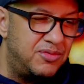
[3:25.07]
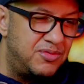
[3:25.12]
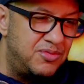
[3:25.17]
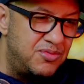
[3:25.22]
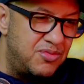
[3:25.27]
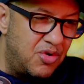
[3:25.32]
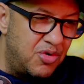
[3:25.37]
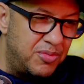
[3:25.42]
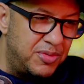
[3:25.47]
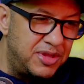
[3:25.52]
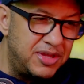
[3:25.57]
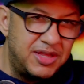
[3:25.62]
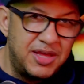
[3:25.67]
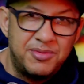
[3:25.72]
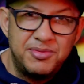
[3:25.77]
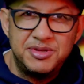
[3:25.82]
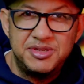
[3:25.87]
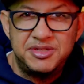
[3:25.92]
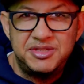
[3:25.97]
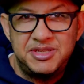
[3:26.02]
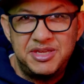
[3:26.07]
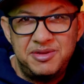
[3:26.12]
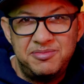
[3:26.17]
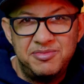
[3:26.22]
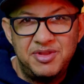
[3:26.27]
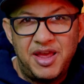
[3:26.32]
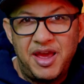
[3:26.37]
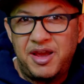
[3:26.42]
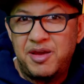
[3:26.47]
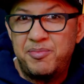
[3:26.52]
normally that would
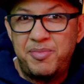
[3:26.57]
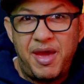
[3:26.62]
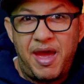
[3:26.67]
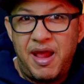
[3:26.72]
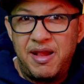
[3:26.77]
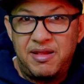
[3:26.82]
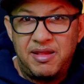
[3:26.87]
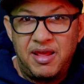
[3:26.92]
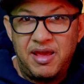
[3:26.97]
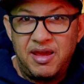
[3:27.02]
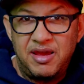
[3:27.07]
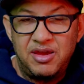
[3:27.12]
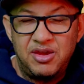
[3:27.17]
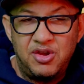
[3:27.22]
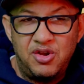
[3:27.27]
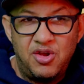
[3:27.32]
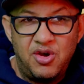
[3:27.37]
seem like a bad thing,